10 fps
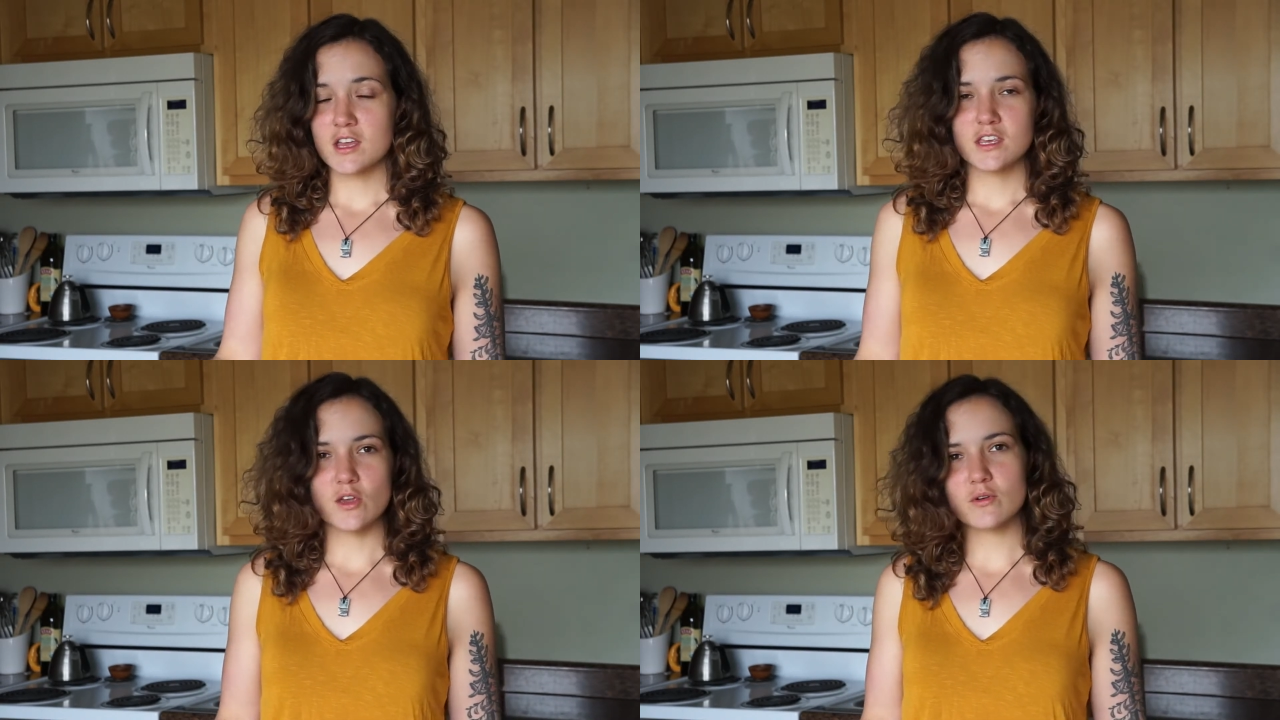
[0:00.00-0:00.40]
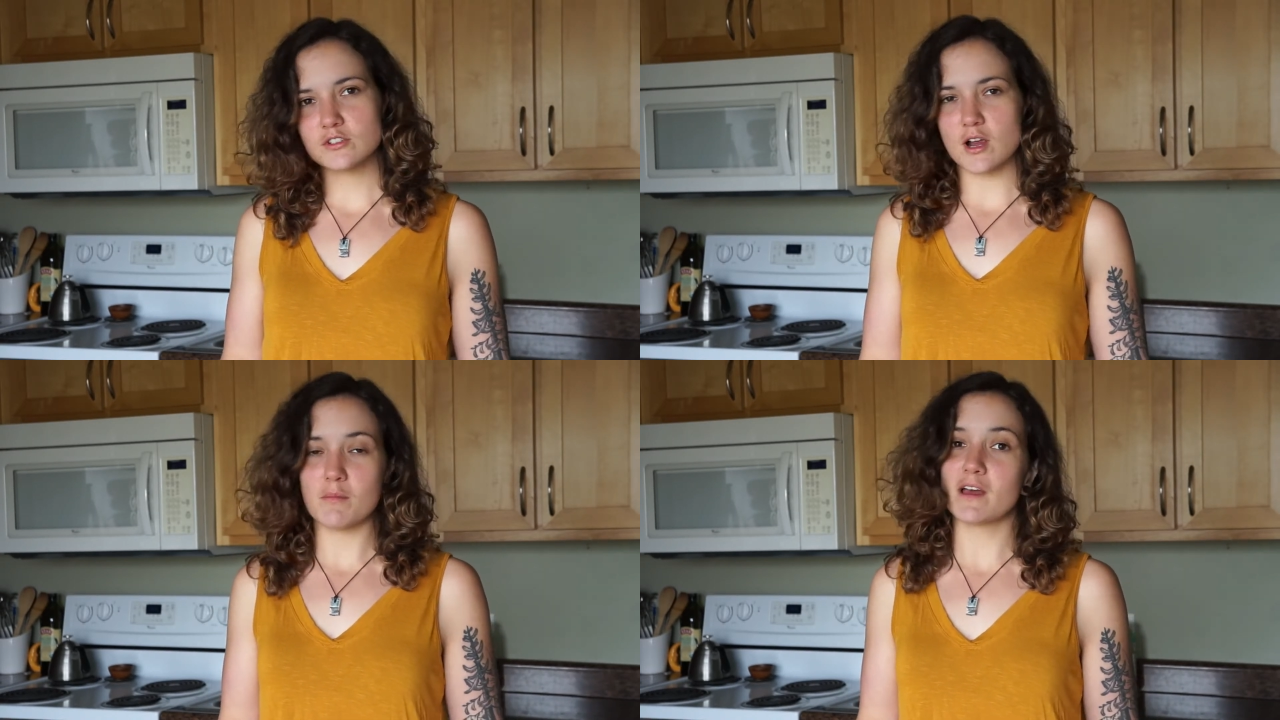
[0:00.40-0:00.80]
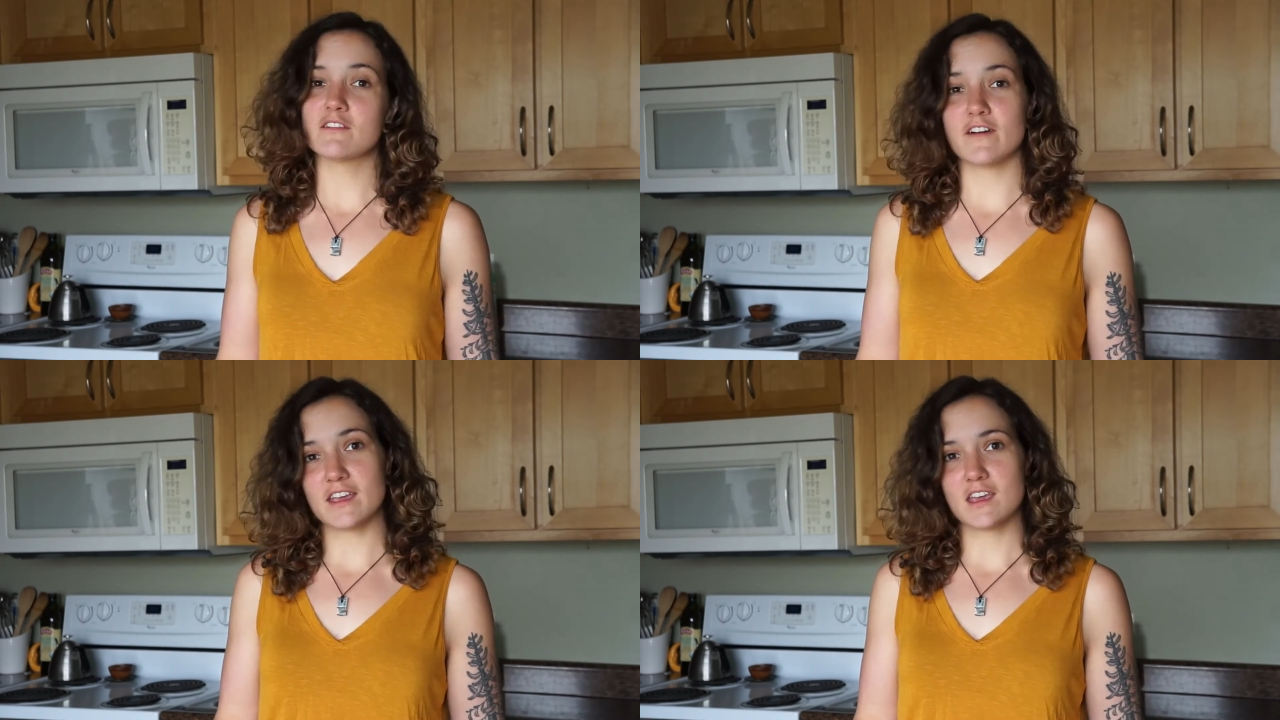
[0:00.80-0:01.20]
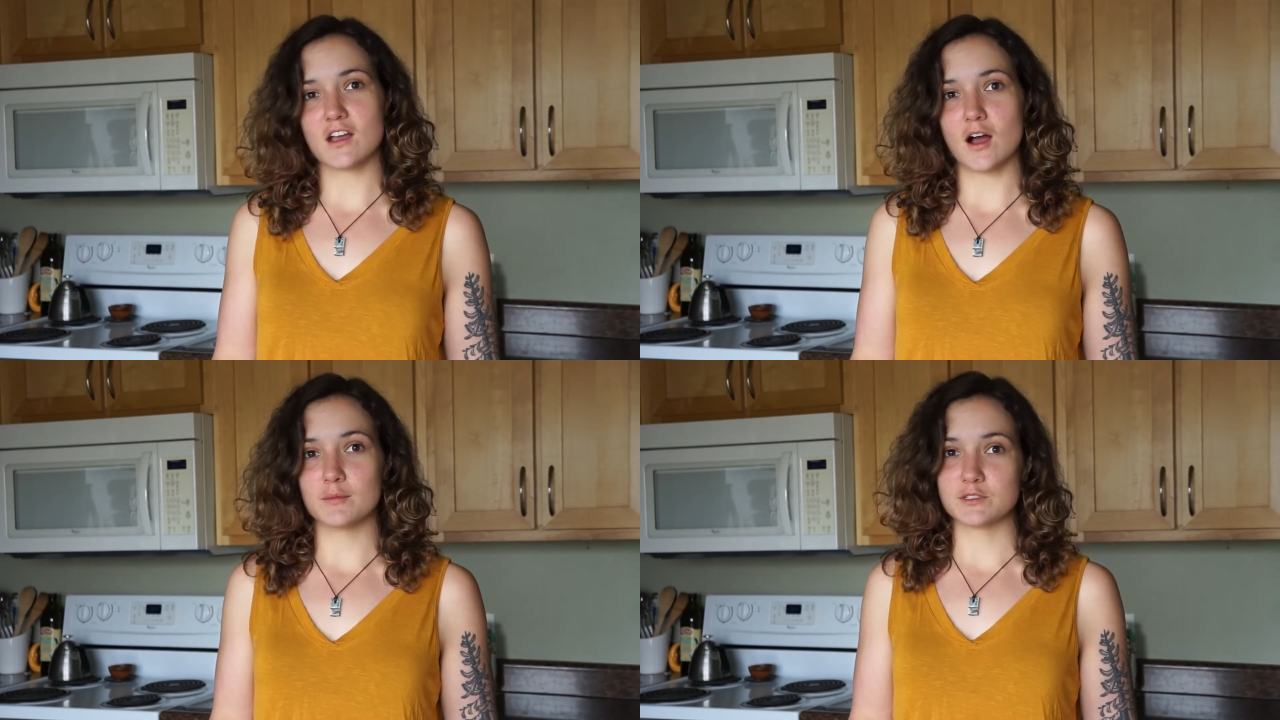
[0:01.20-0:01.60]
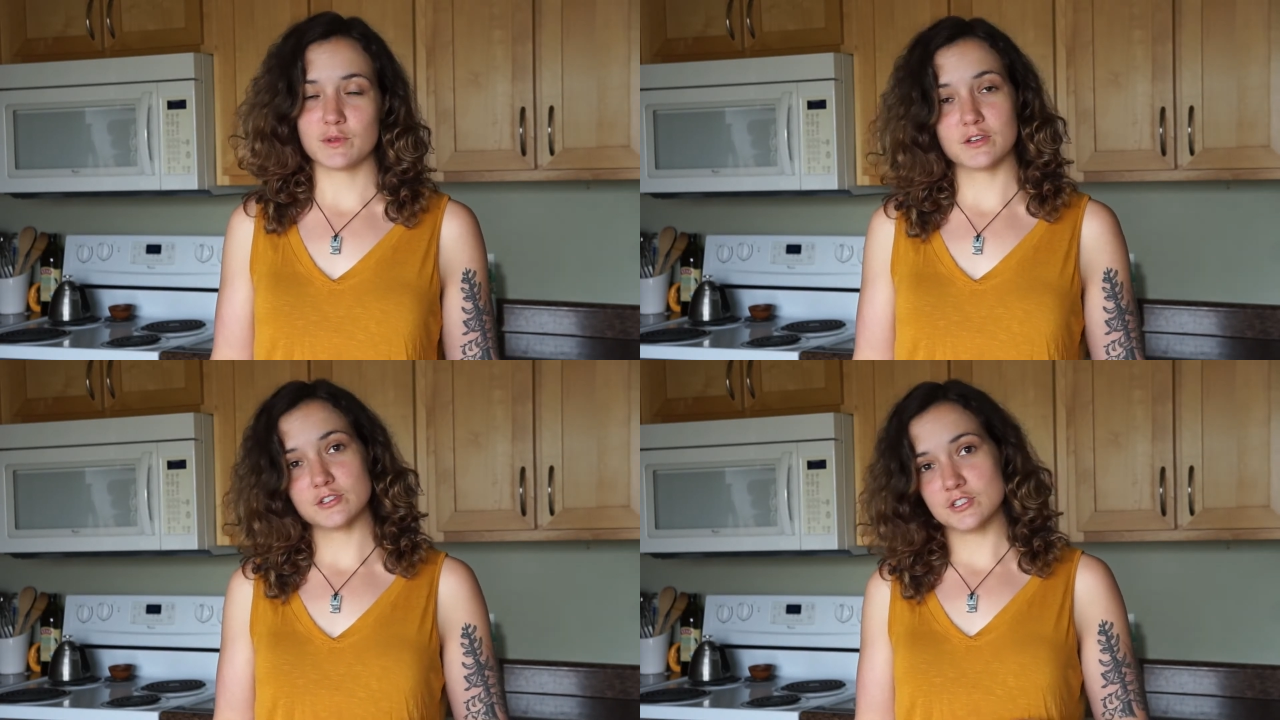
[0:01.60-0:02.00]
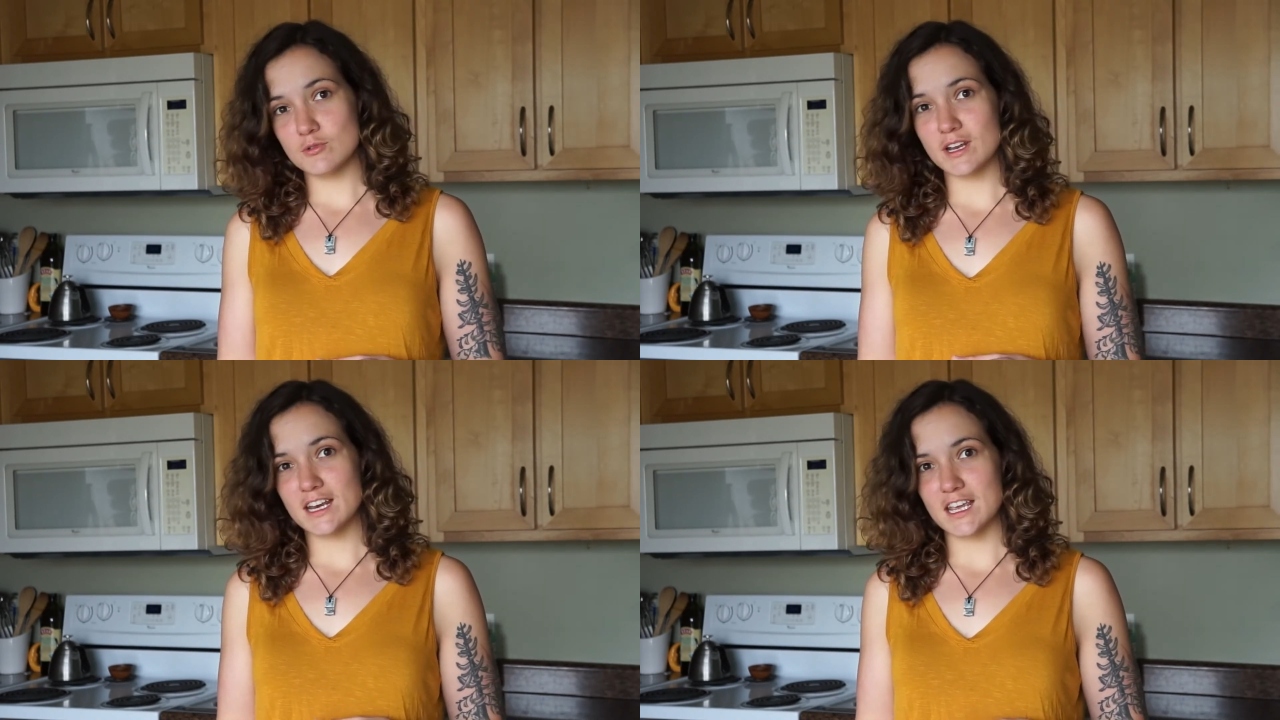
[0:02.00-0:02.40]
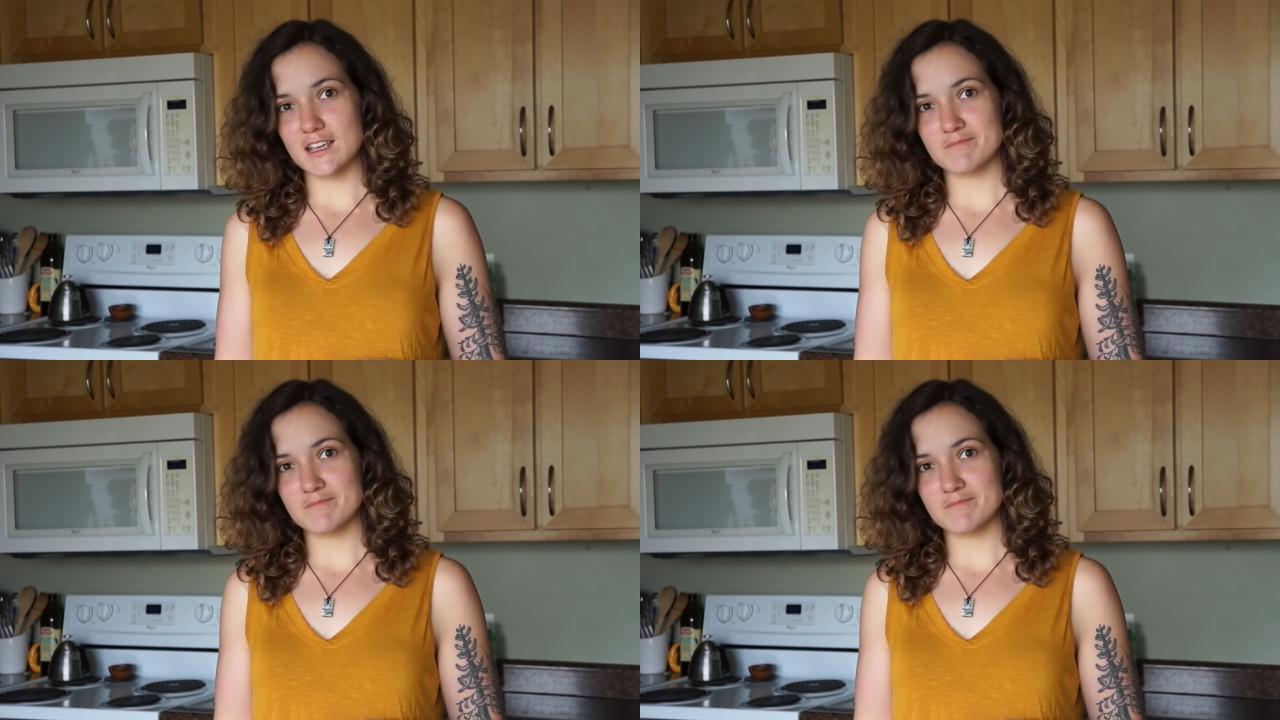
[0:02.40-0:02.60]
you can drop by the Viking Commons with your student ID,